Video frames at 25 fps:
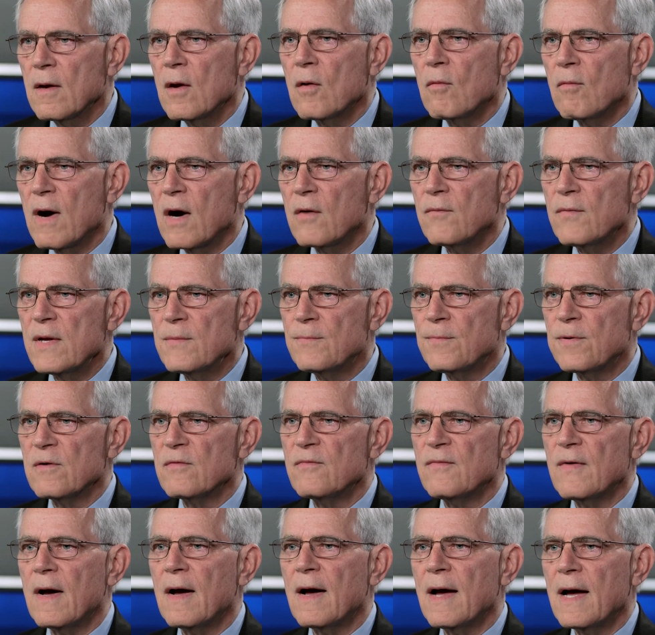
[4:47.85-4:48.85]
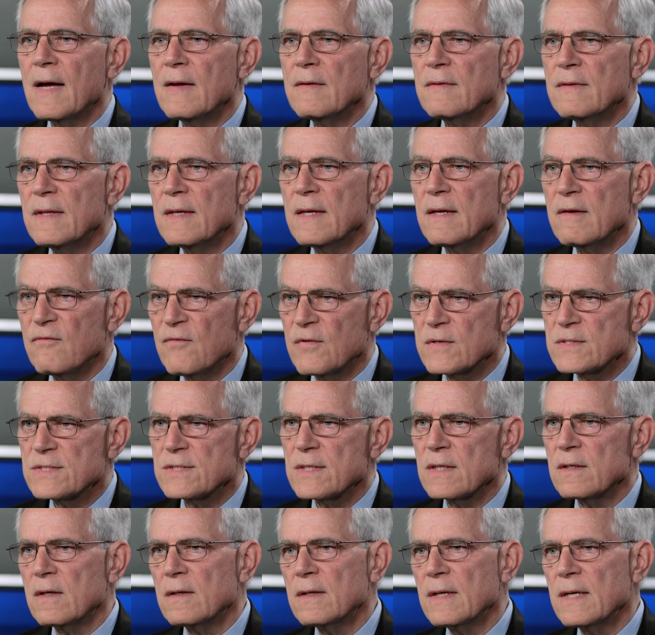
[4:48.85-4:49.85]
While we provide the
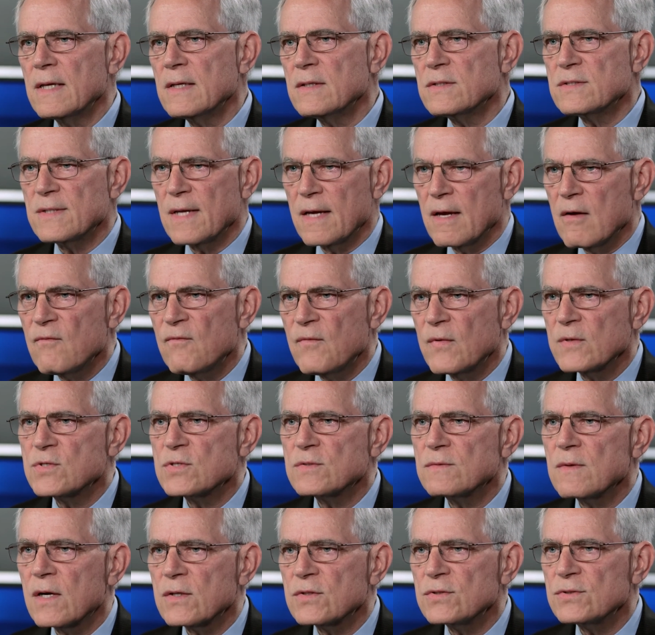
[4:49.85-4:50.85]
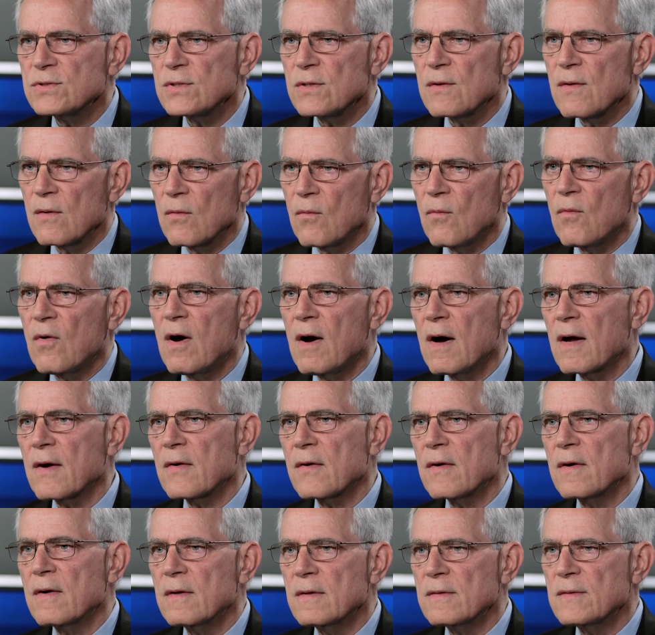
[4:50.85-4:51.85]
facilities, the infrastructure, the
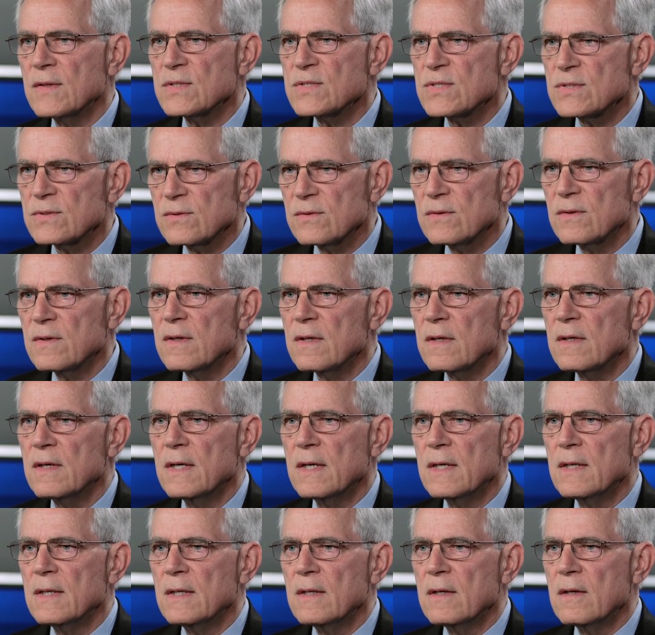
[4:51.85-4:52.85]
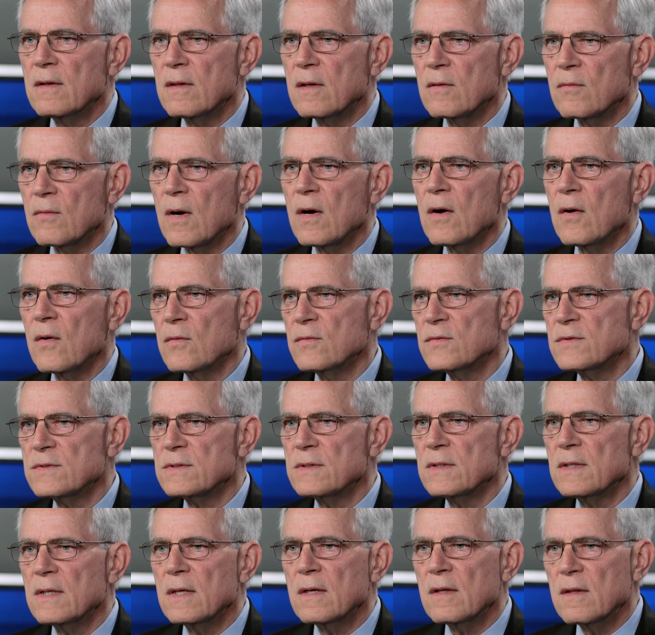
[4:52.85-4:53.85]
water, the sewer, the
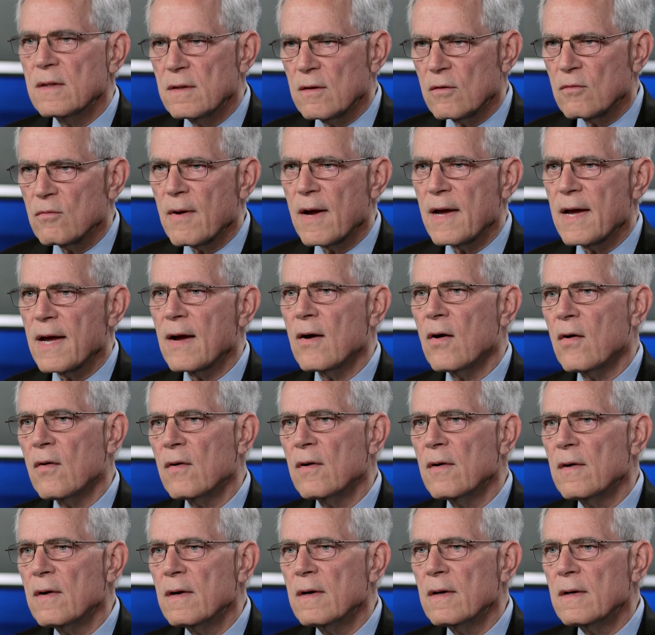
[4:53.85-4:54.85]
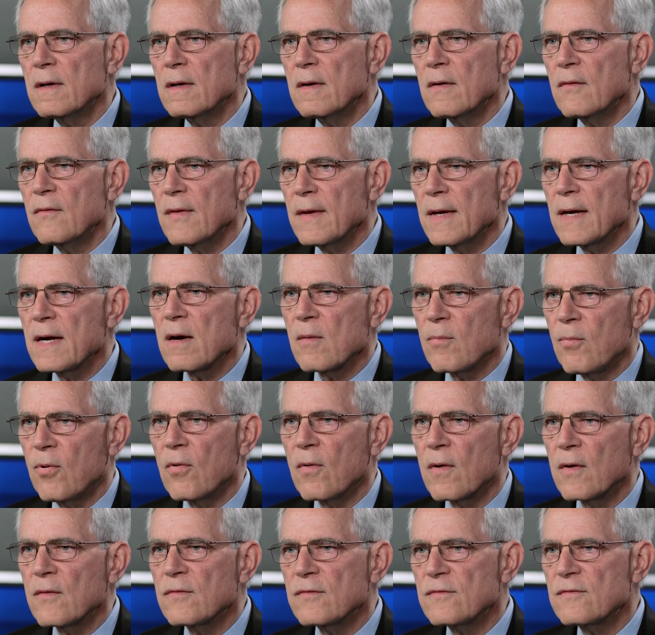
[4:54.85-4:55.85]
roads, the rail, the
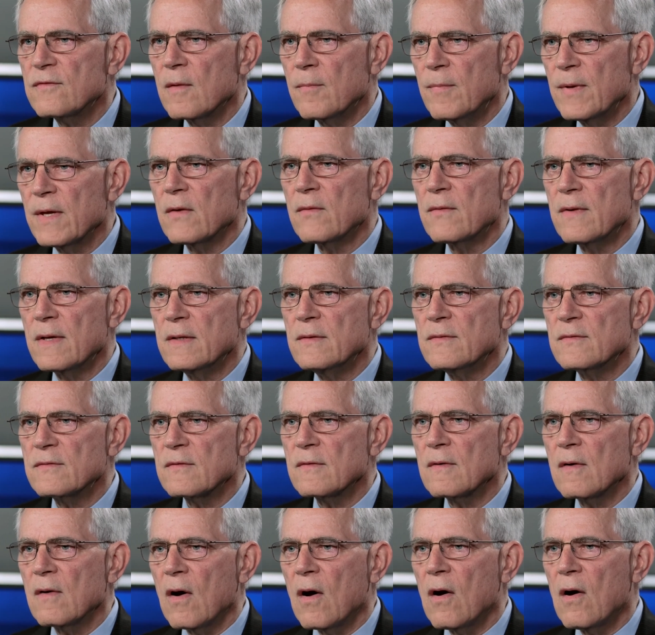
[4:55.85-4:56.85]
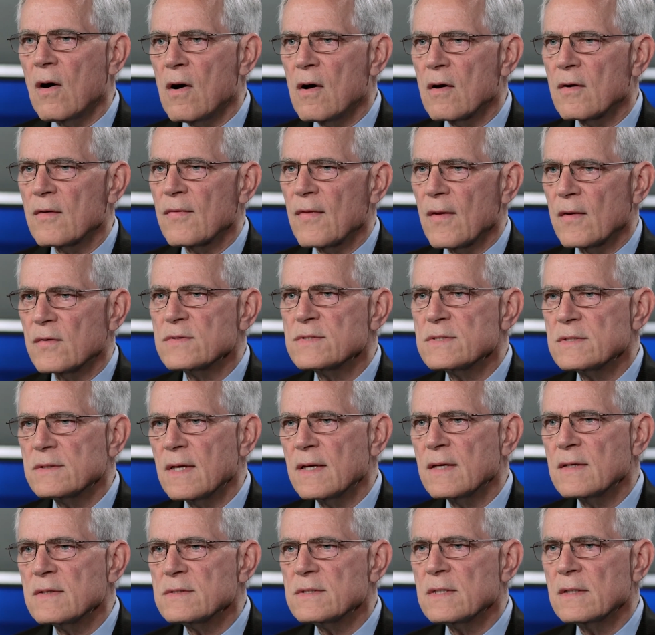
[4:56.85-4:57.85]
airports, the buildings, all of those
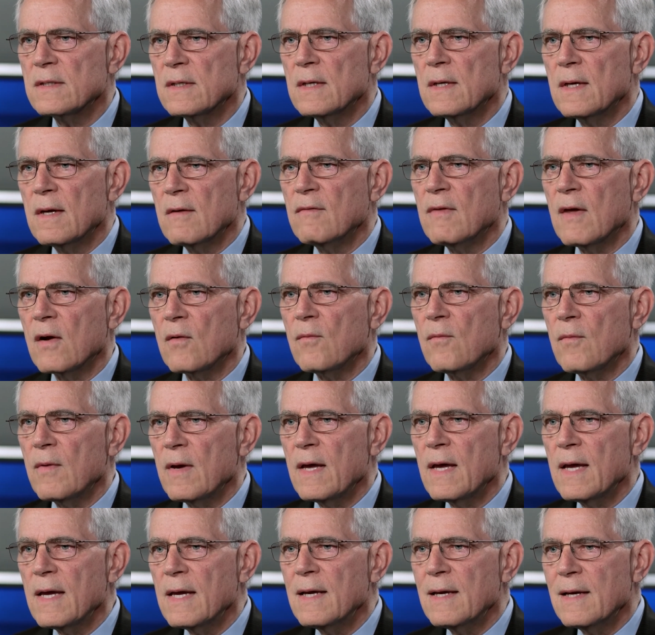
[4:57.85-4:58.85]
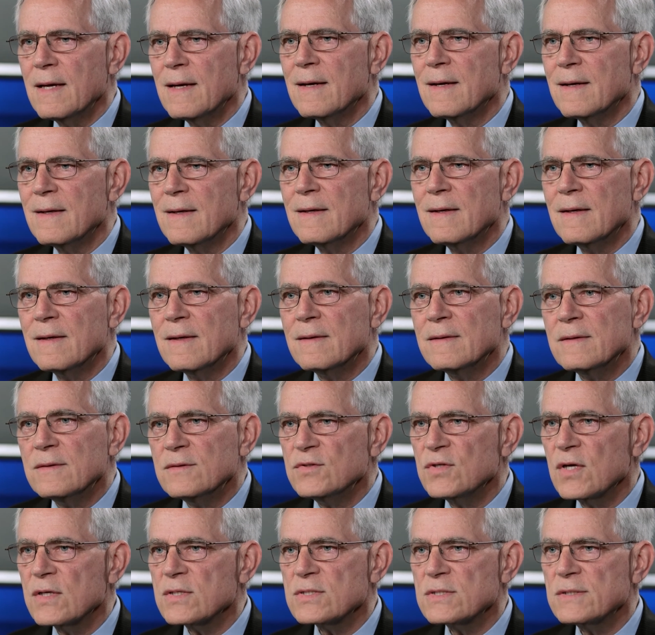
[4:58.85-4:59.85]
things that we
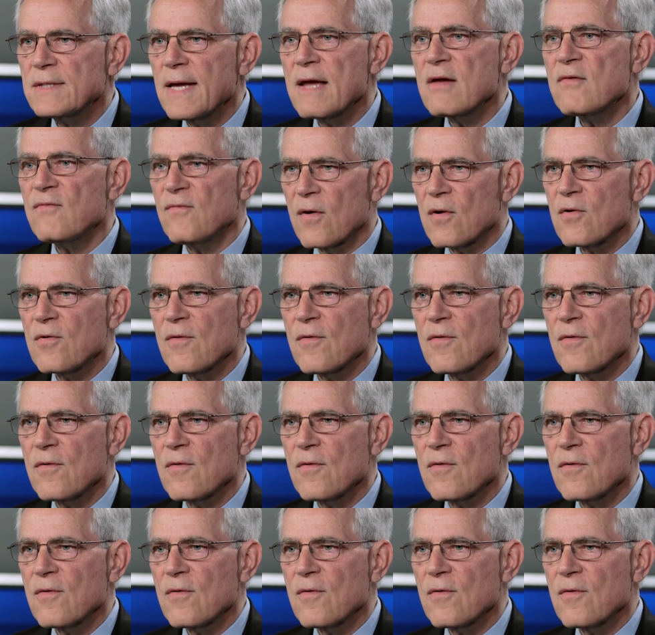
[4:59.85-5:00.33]
just take for